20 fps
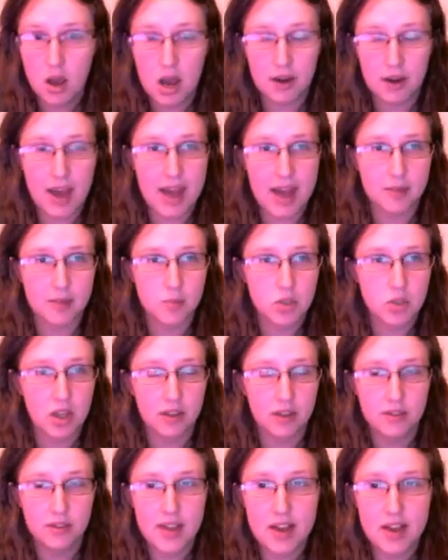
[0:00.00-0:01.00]
Okay,
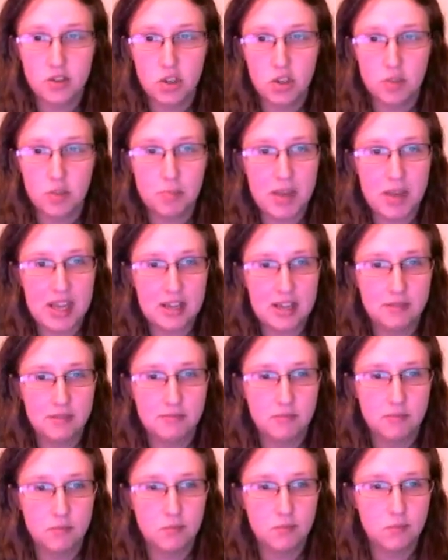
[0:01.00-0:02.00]
so that should be
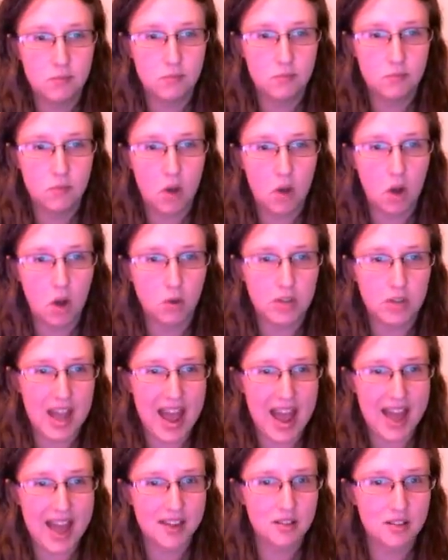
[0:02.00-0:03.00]
old
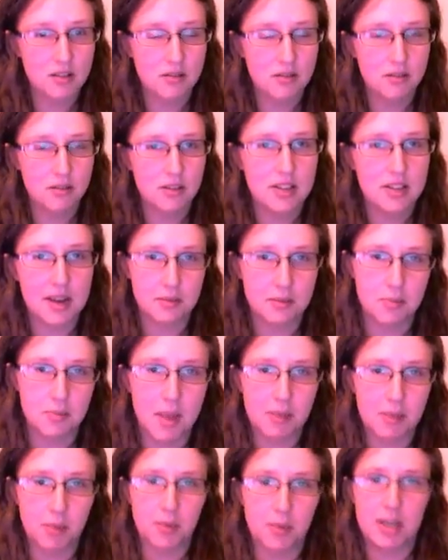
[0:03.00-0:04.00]
hat, except
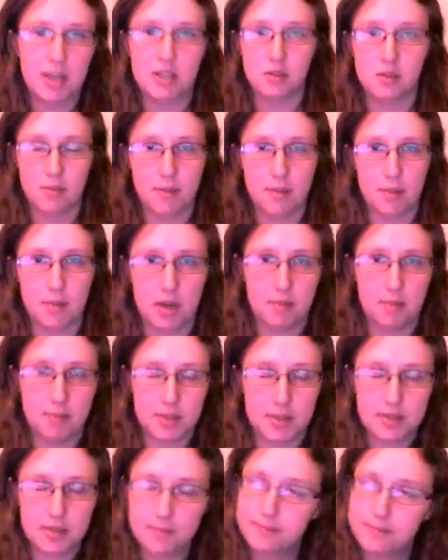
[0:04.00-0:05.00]
maybe we need to remember the
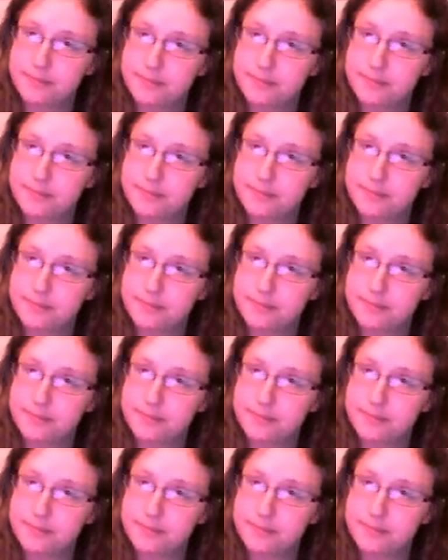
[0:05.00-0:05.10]
numbers.